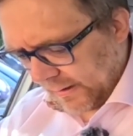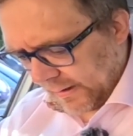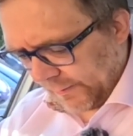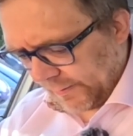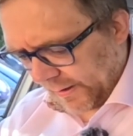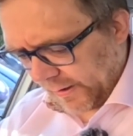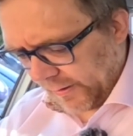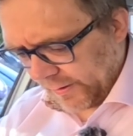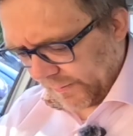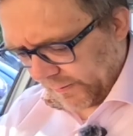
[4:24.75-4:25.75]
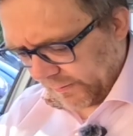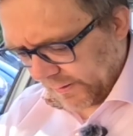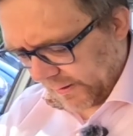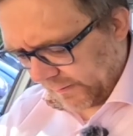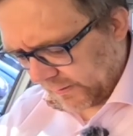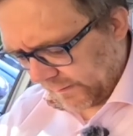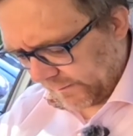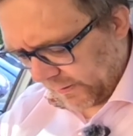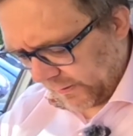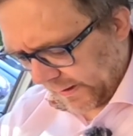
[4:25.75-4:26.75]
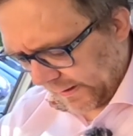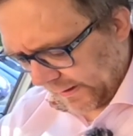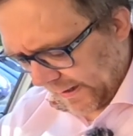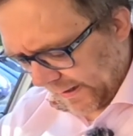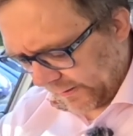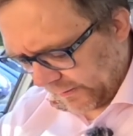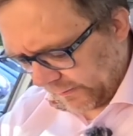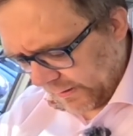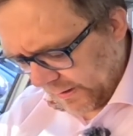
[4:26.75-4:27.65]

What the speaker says: it was unusable, so I've got to look into that and all.